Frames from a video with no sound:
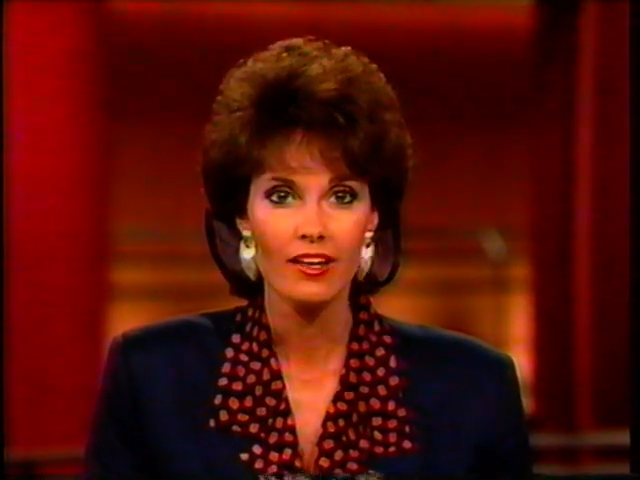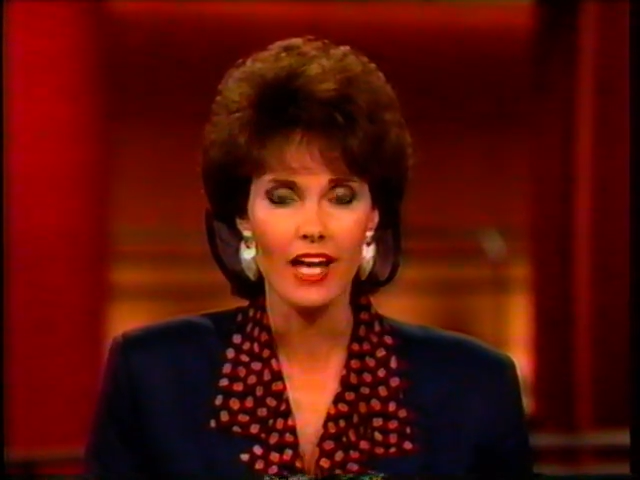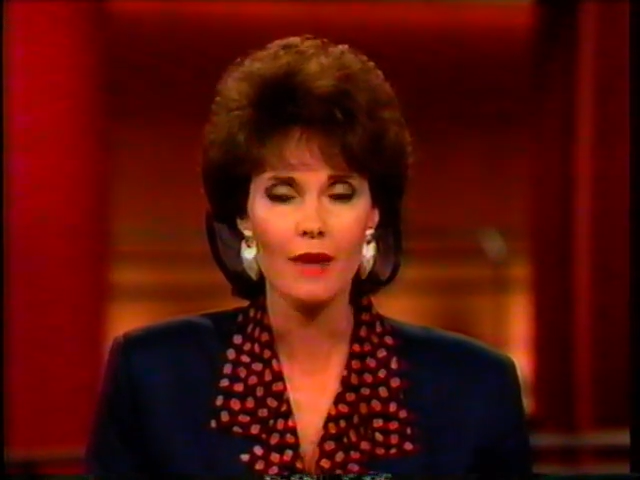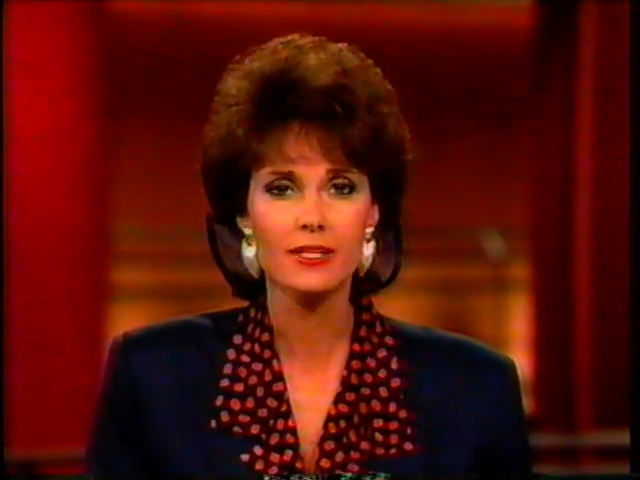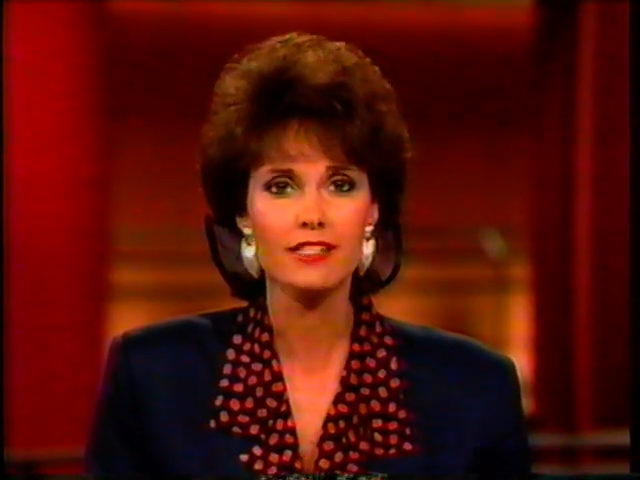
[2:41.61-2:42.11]

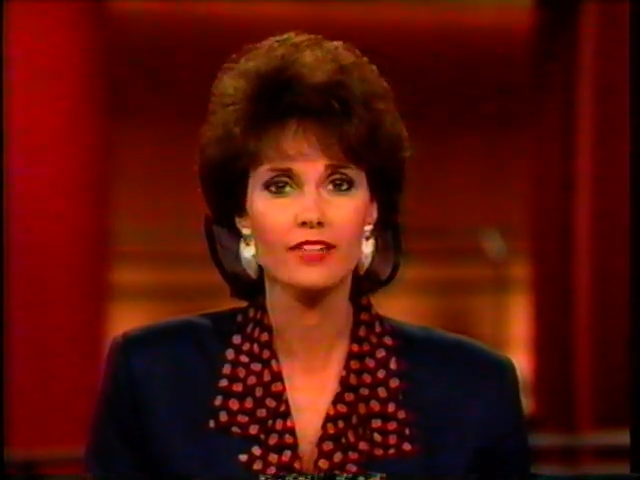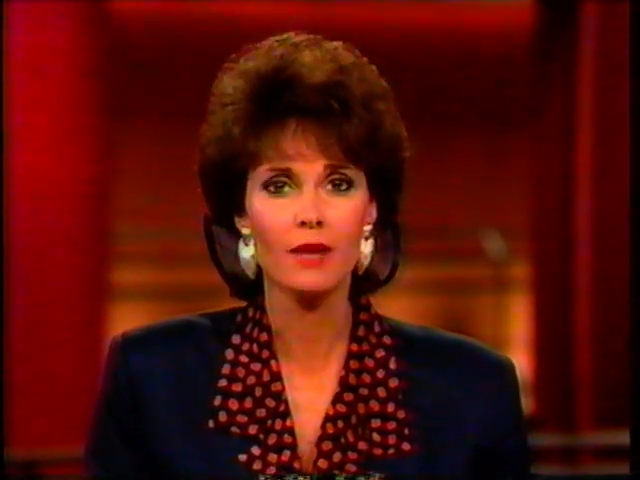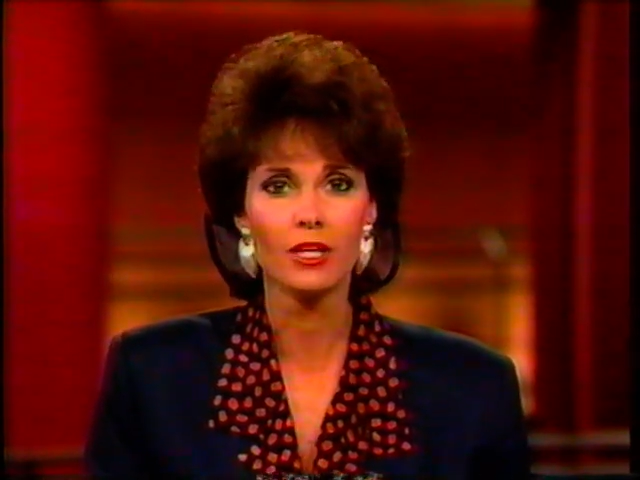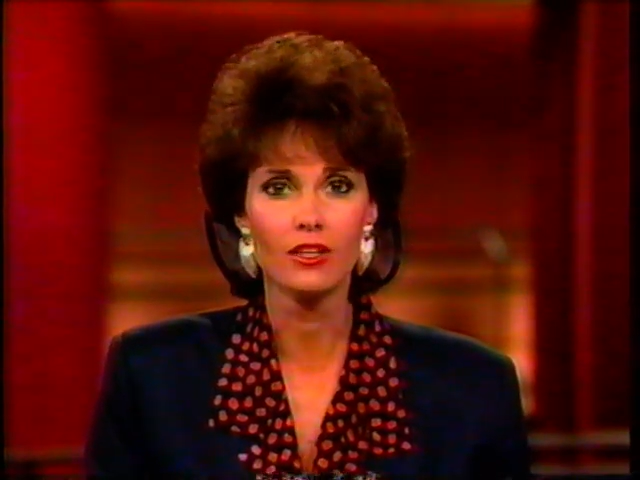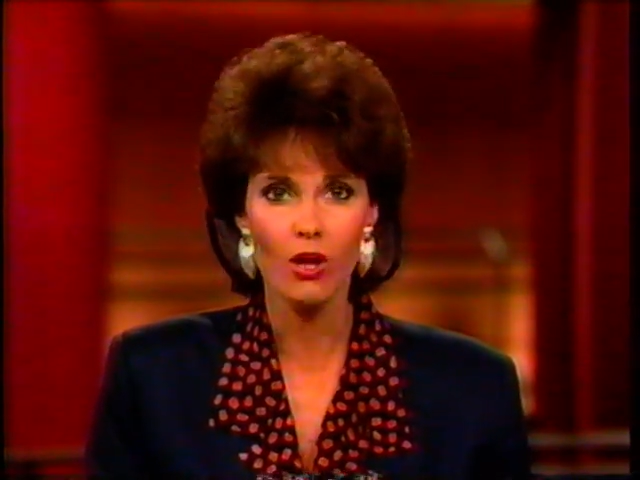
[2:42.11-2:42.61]
Comics have
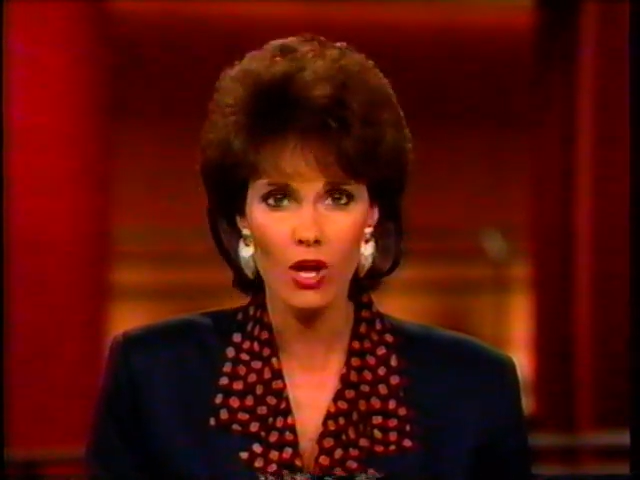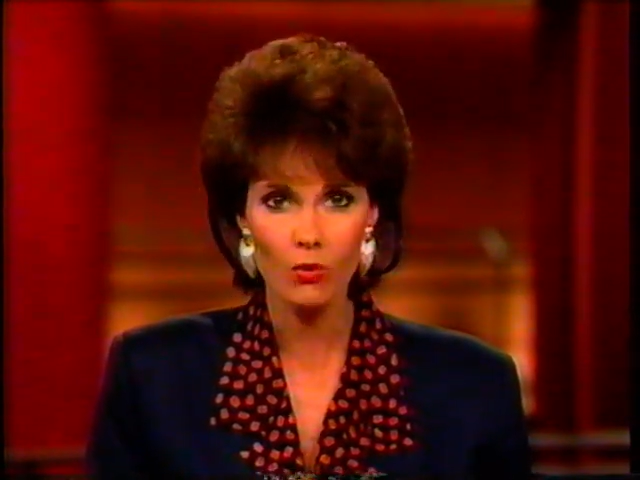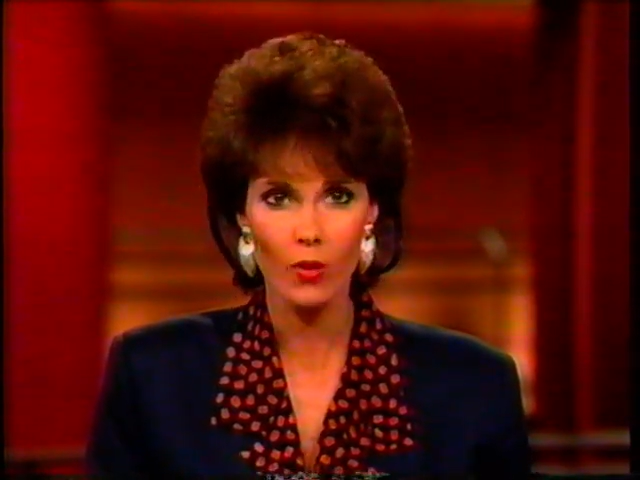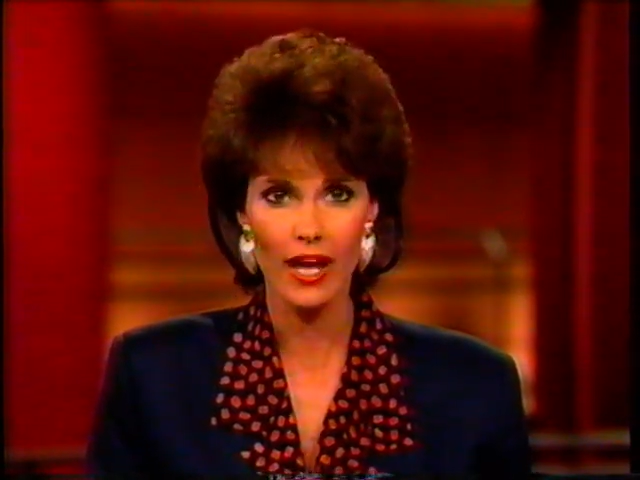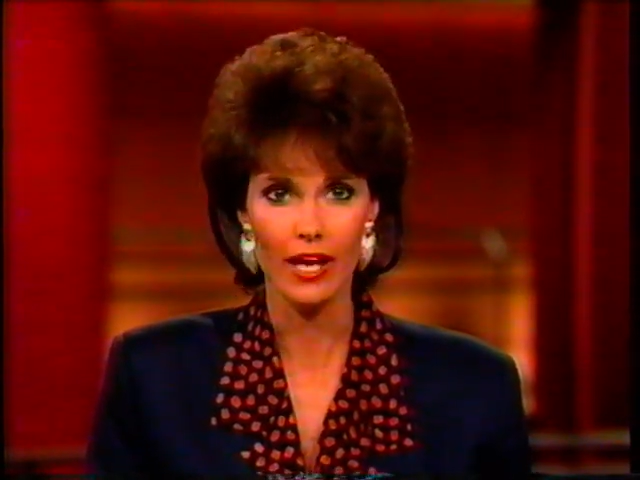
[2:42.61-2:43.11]
come a
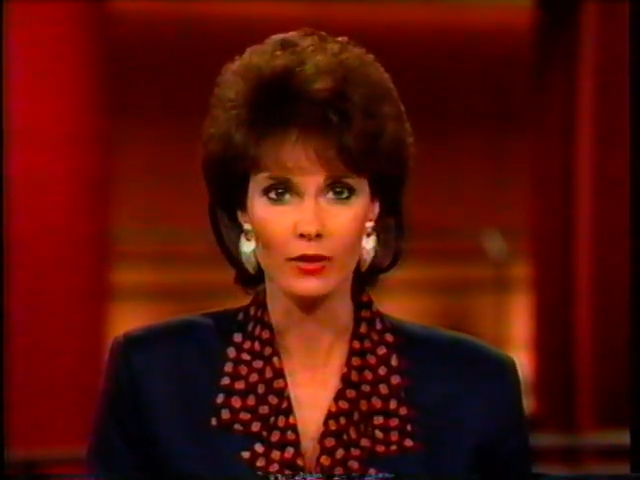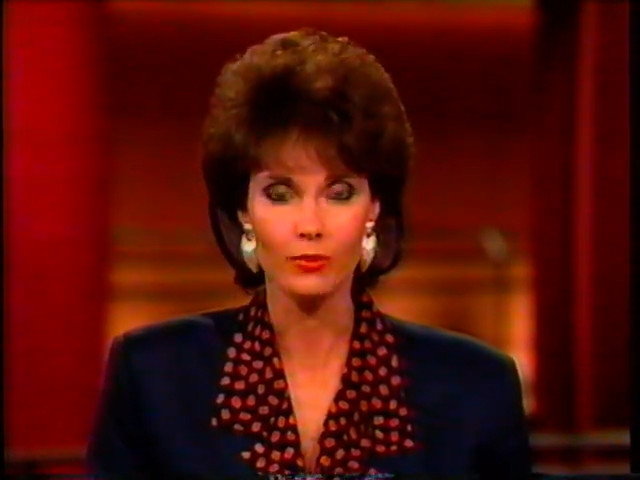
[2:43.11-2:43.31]
long way.